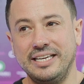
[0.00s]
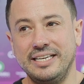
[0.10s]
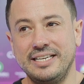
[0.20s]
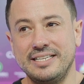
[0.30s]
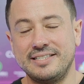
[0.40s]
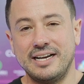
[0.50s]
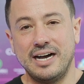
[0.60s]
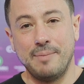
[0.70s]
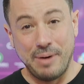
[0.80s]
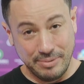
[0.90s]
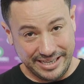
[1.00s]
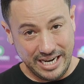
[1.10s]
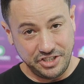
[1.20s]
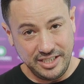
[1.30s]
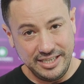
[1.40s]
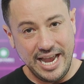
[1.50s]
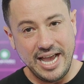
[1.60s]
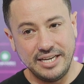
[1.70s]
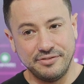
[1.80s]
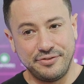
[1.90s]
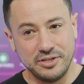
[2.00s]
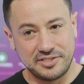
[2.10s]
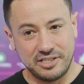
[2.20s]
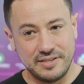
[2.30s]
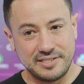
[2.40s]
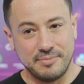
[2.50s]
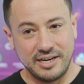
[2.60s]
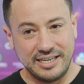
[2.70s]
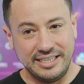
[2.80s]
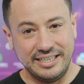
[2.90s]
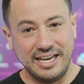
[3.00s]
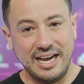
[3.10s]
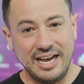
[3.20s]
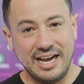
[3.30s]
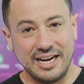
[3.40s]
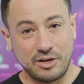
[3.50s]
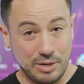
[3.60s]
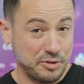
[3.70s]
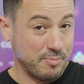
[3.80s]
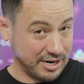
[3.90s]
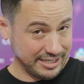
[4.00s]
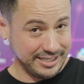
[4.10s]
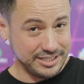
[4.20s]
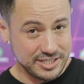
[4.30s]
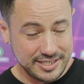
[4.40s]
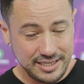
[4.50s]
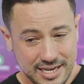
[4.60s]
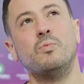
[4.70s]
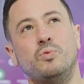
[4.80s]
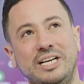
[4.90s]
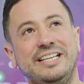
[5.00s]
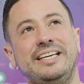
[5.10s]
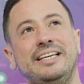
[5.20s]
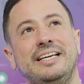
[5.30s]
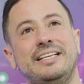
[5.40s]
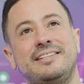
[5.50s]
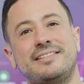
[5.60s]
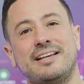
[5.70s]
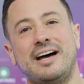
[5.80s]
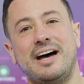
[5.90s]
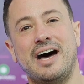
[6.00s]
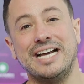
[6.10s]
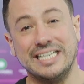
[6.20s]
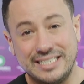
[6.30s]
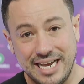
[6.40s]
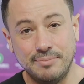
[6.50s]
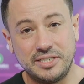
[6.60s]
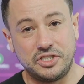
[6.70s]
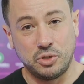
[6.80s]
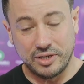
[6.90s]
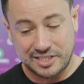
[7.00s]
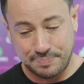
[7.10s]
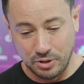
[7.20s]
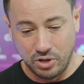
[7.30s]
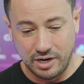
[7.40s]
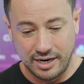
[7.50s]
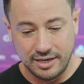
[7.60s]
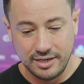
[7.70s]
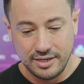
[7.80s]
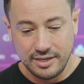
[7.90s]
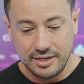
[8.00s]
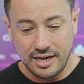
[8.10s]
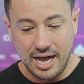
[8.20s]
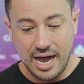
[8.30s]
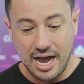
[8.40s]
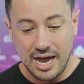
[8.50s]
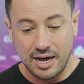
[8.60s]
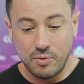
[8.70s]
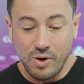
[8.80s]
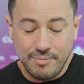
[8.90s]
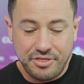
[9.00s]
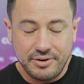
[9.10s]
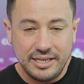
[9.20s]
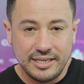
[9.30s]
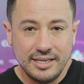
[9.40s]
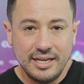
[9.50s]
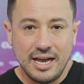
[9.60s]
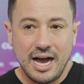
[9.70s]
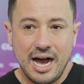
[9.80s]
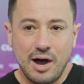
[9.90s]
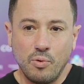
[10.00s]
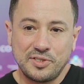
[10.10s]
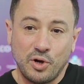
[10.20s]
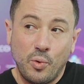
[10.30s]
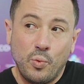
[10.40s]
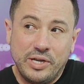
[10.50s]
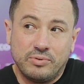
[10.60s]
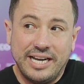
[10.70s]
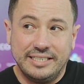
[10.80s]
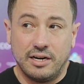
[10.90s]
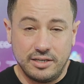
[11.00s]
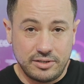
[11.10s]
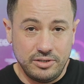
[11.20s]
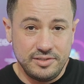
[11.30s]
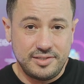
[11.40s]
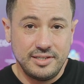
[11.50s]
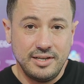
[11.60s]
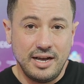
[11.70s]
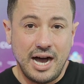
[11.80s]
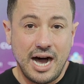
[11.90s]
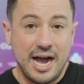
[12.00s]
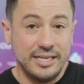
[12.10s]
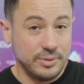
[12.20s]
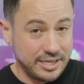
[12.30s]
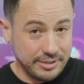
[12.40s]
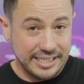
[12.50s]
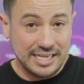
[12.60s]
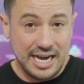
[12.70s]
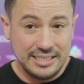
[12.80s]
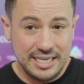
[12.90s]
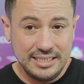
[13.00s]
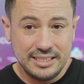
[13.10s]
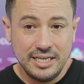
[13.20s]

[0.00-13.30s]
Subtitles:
is a publication and full service marketing, crypto marketing agency. Really, it's an attempt to explore Web3. So we write articles and we create content,